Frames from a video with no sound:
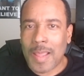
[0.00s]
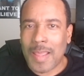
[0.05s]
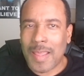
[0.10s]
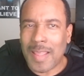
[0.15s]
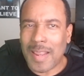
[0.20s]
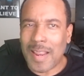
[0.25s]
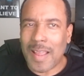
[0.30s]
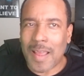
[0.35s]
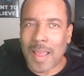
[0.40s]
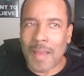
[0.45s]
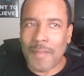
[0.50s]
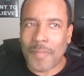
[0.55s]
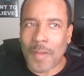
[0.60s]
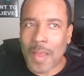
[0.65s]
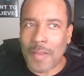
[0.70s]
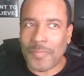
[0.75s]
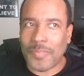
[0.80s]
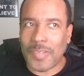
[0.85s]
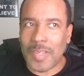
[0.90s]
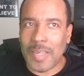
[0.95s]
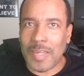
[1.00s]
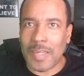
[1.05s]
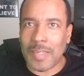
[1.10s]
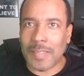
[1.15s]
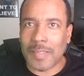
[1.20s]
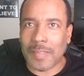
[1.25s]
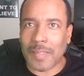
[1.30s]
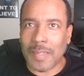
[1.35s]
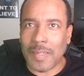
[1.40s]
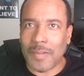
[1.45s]
And I've, I've seen
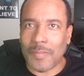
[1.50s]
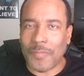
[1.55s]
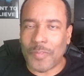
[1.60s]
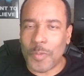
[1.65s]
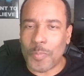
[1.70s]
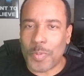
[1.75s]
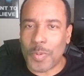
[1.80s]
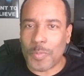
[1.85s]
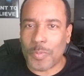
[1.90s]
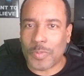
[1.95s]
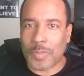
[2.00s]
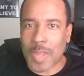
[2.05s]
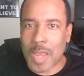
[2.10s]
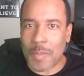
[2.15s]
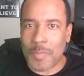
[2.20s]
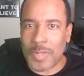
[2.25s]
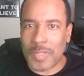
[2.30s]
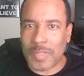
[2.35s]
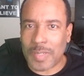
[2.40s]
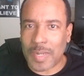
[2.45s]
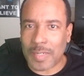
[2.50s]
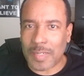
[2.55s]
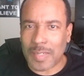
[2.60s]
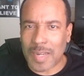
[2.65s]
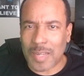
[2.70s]
this in a few people's comment section,